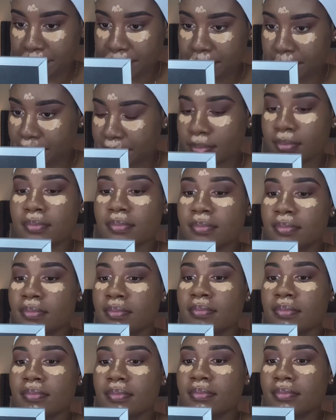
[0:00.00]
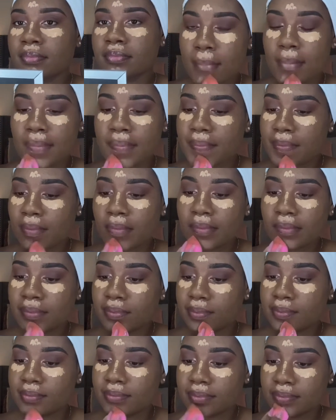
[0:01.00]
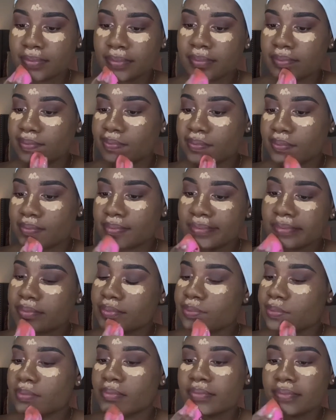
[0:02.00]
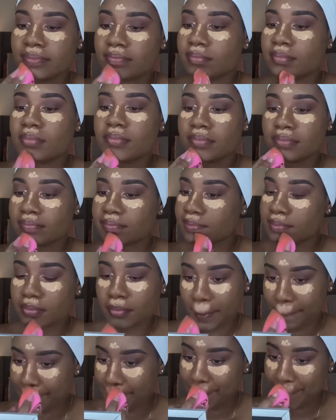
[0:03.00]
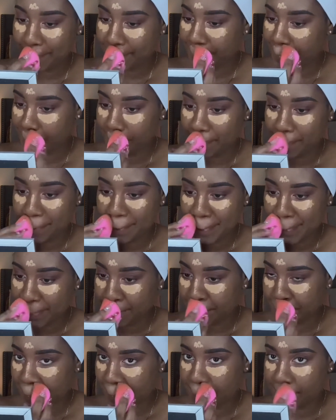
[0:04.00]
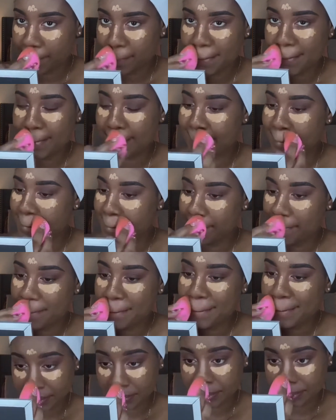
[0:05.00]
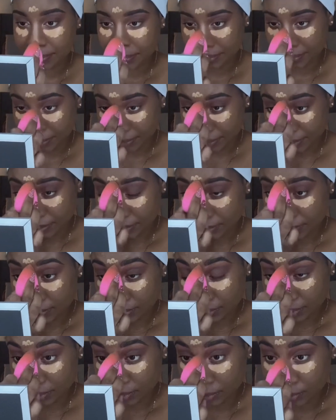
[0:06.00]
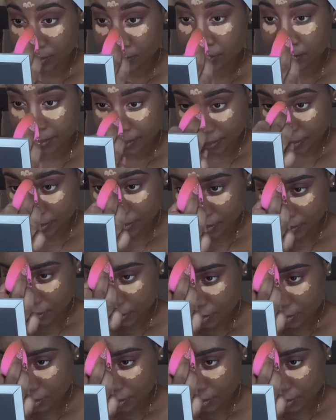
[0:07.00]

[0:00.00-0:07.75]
how much you need. You need very, very little, and I went in a little too hard. The shade is